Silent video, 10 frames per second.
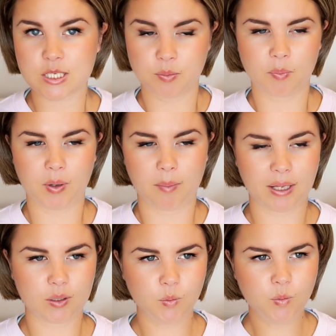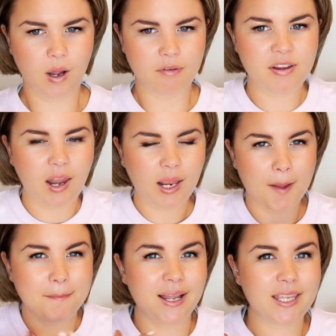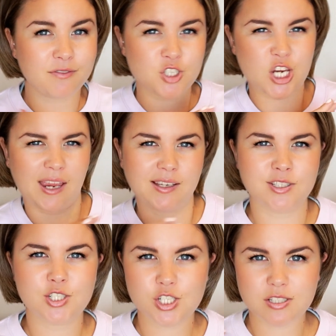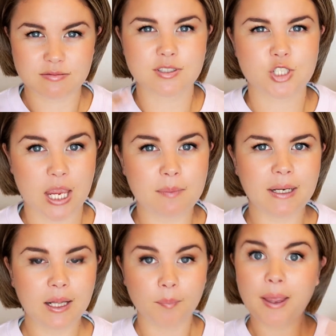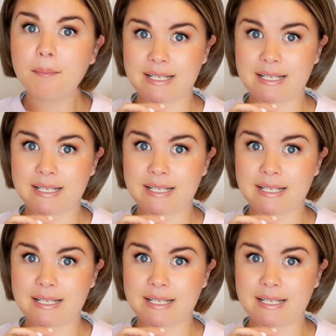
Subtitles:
to the point where I'm like, oh, I feel like I might have changed shape a little bit.